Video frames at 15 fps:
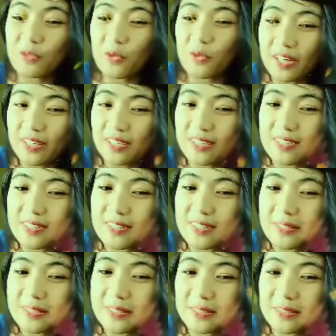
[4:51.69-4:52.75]
Of
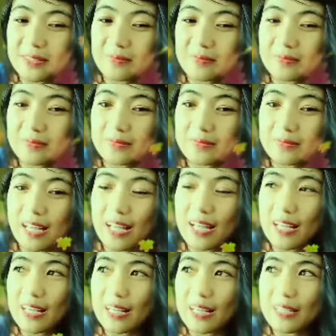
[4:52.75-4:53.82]
course.
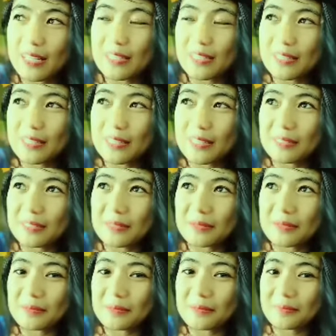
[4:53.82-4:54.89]

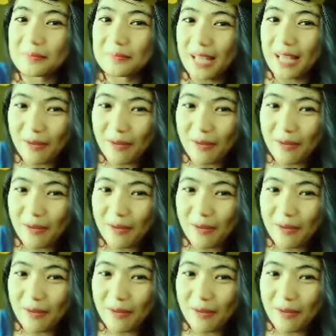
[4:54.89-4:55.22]
Uh,